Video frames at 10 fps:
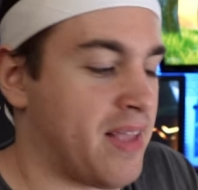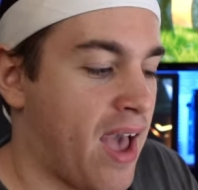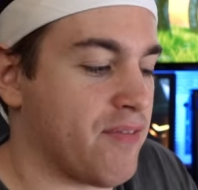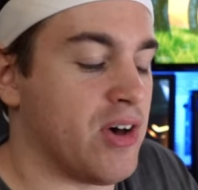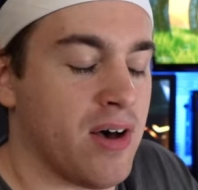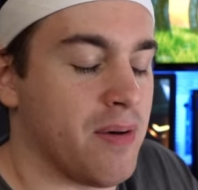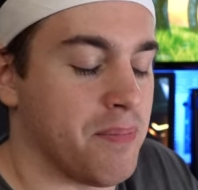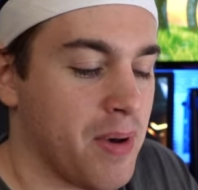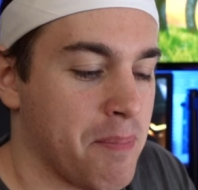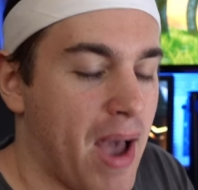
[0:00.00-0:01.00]
have
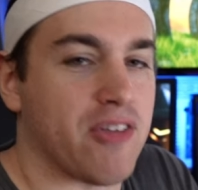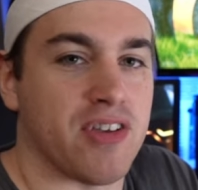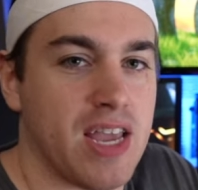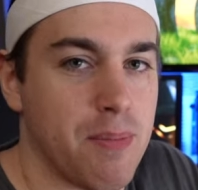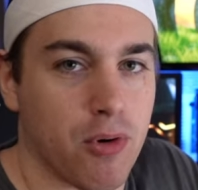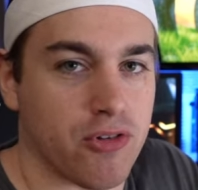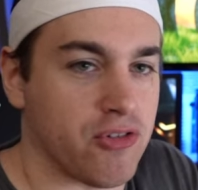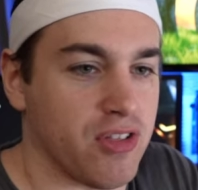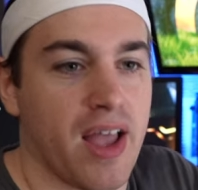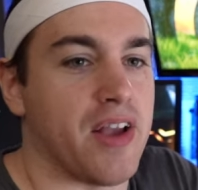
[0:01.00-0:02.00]
a mouse and keyboard
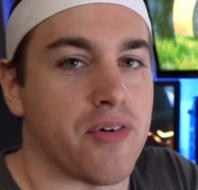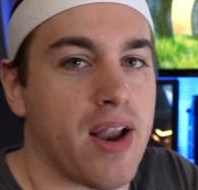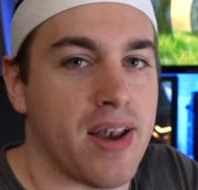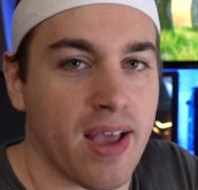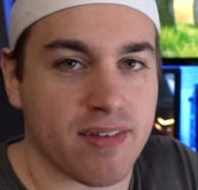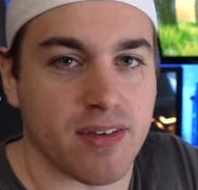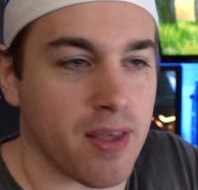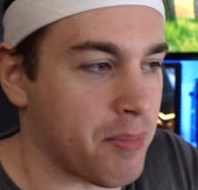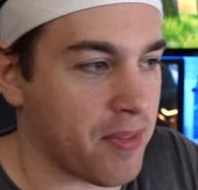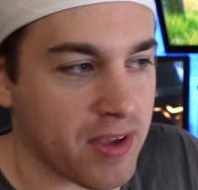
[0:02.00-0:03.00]
just laying right next to
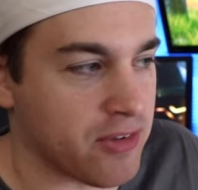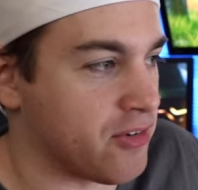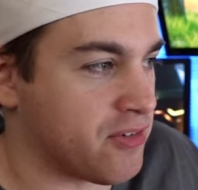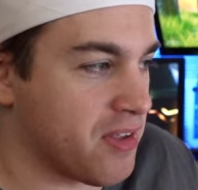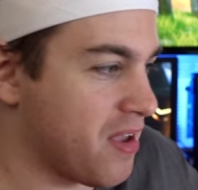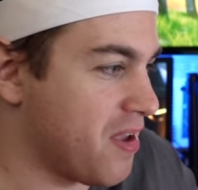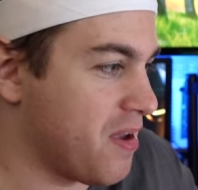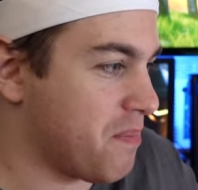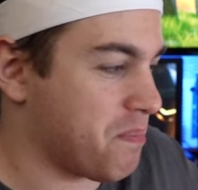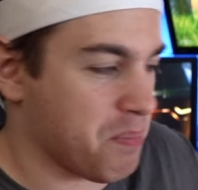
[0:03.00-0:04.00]
them that they could just
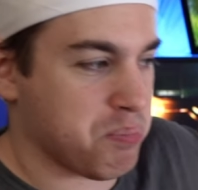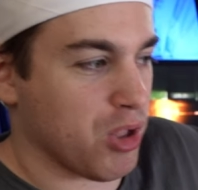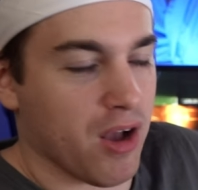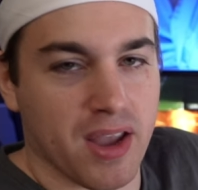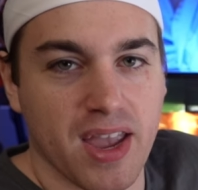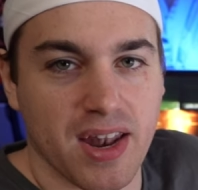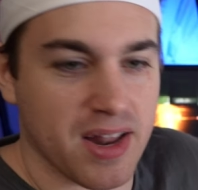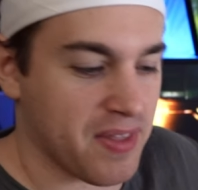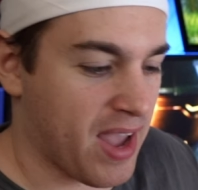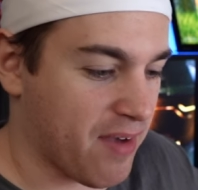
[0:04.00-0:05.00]
plug in,
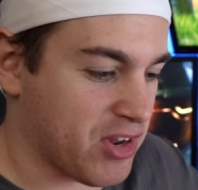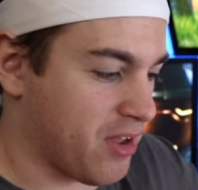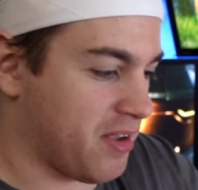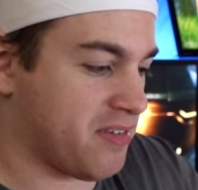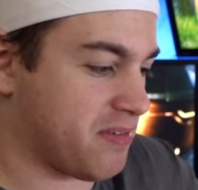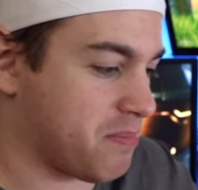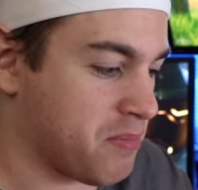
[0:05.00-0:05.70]
and they have a nice